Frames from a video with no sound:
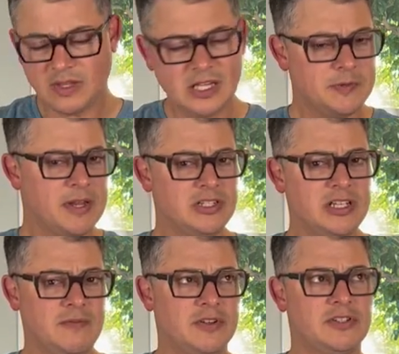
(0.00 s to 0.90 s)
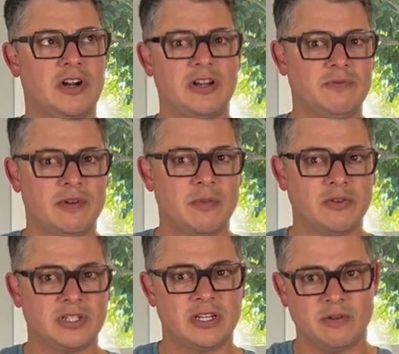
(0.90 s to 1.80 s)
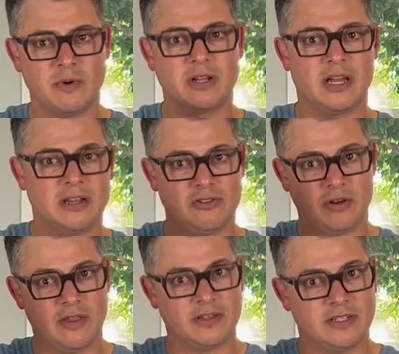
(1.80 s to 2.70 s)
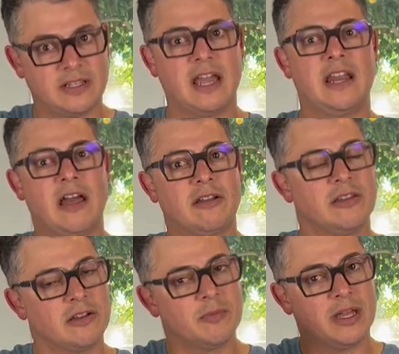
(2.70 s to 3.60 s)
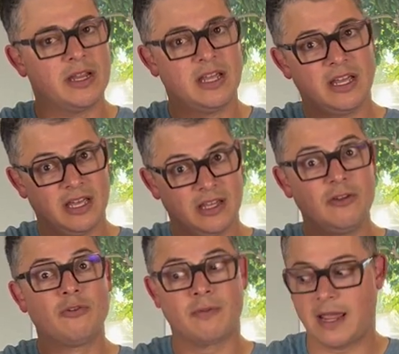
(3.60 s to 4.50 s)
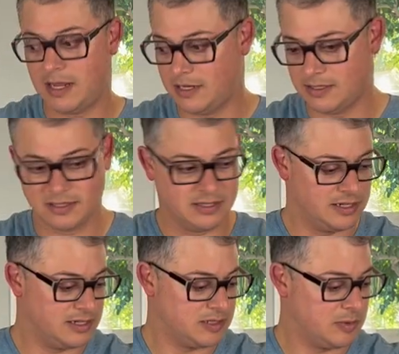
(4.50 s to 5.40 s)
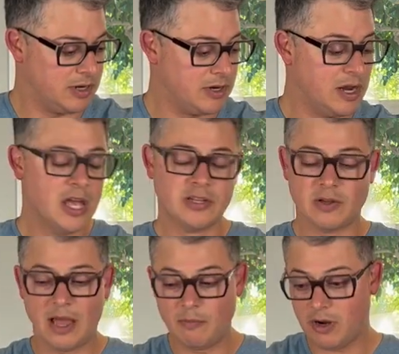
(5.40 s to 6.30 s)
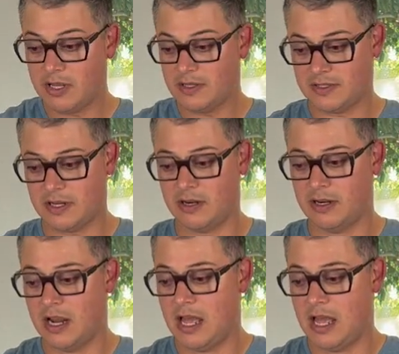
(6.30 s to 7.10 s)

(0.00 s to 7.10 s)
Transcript: Especially if you're starting free motion and you want to kind of draw the design out a little bit, great because it's going to disappear. So I'm marking the center.